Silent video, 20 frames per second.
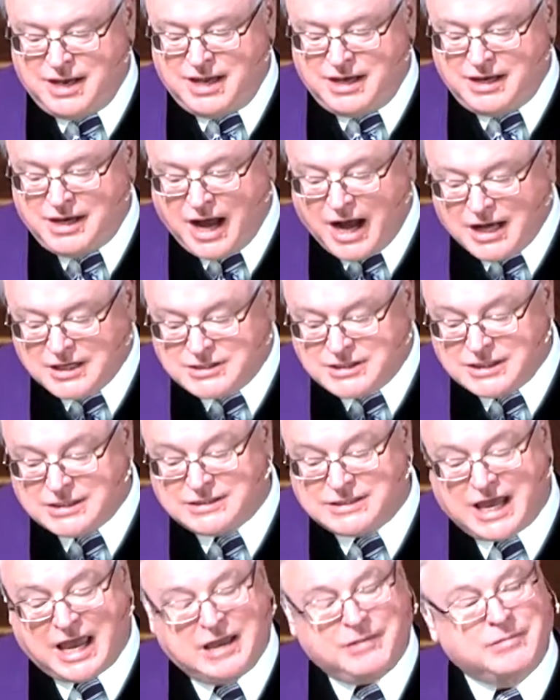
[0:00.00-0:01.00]
God
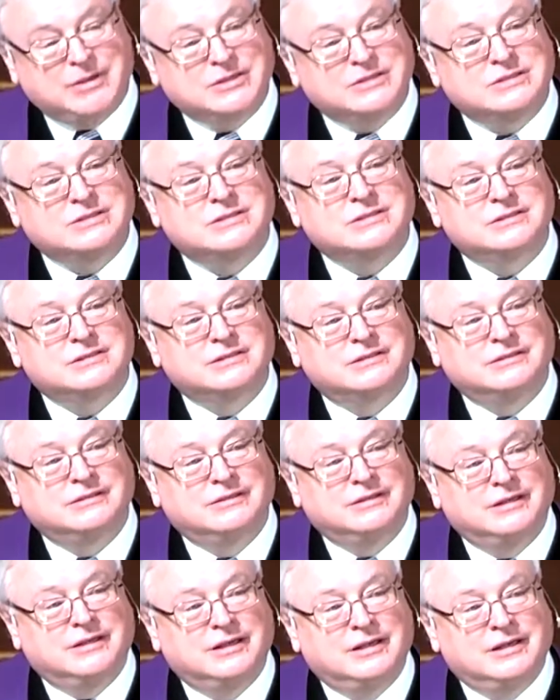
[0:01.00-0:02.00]
sends Amos
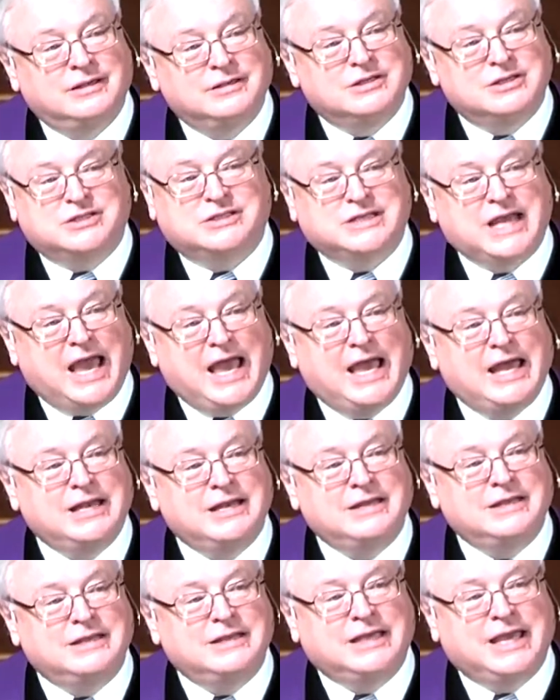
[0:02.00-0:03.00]
to stand
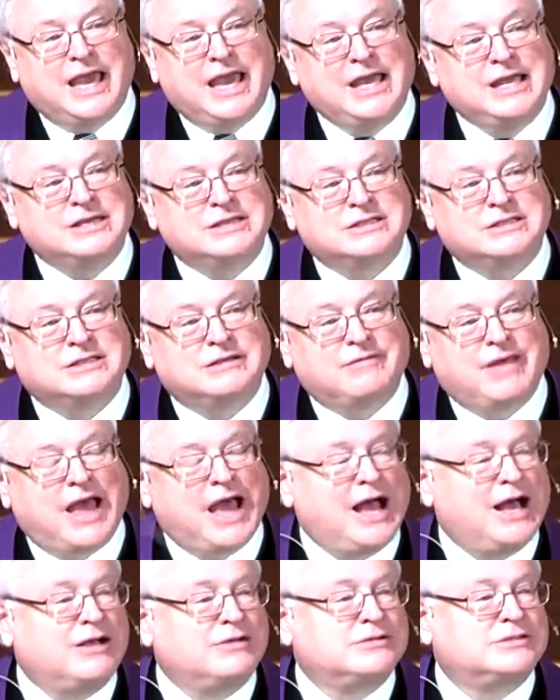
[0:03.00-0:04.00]
in the gates of the
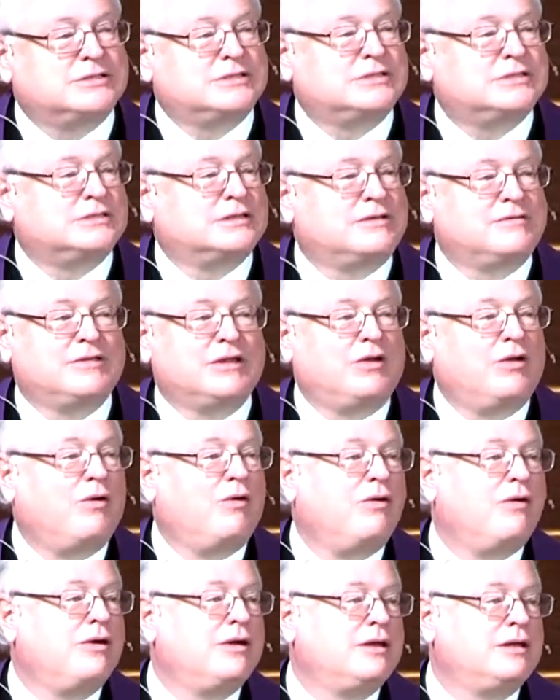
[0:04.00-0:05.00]
house of the
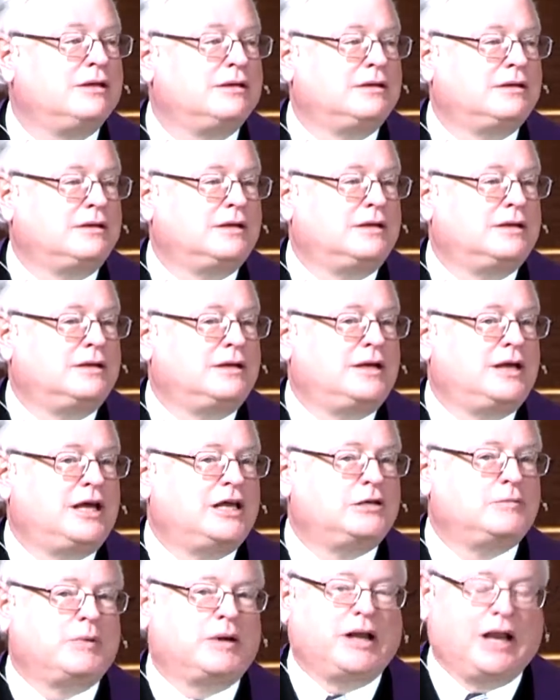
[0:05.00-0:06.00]
Lord
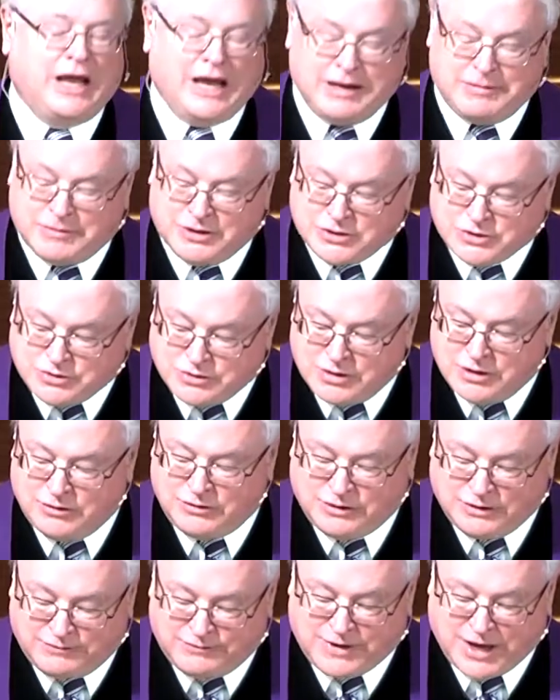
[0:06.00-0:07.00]
and to proclaim the
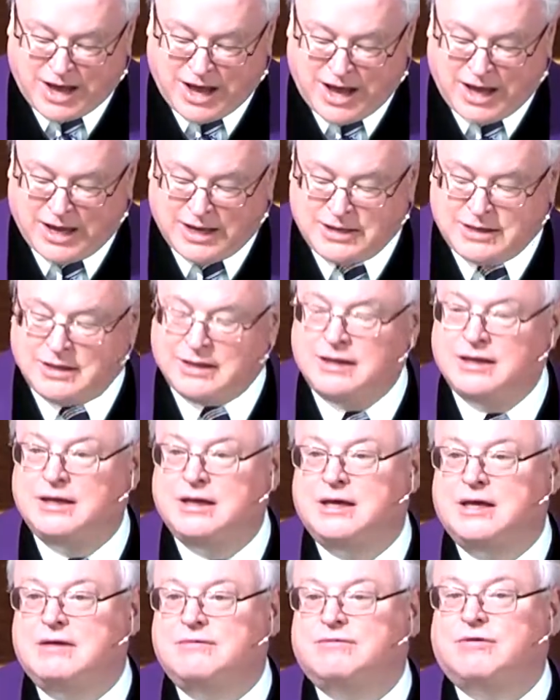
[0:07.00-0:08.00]
truth of God,
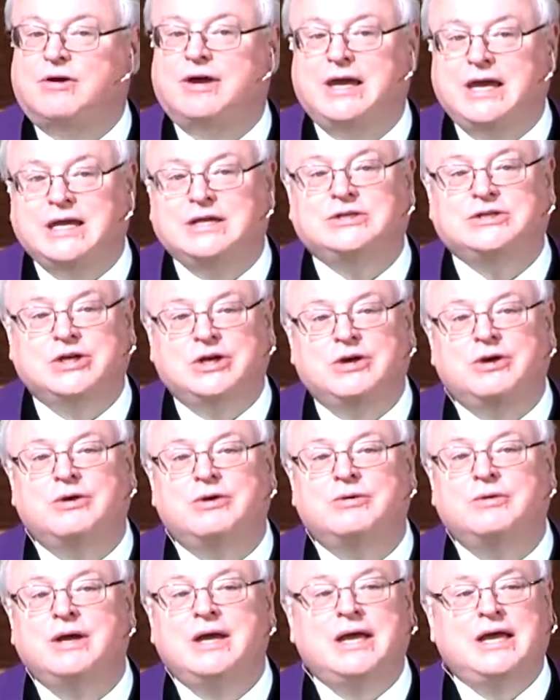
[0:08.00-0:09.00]
for he
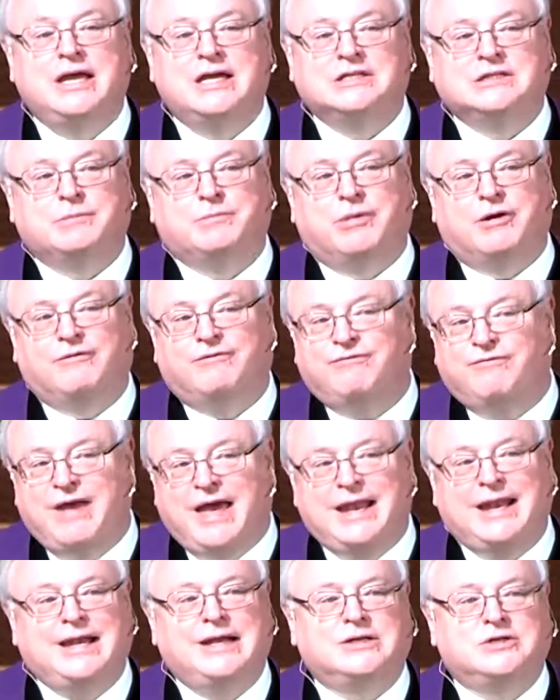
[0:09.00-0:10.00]
too is a
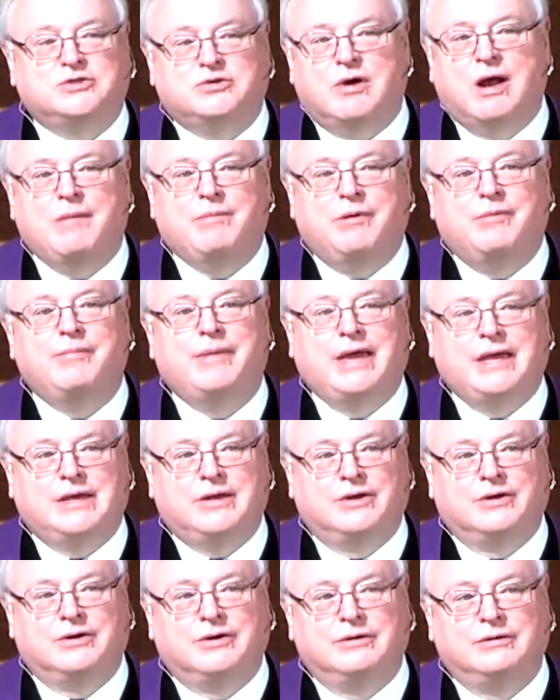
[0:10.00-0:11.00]
prophetic
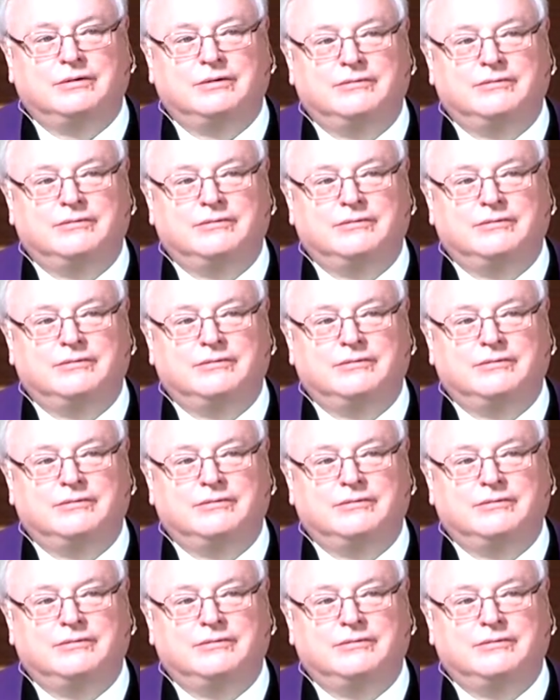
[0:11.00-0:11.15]
troublemaker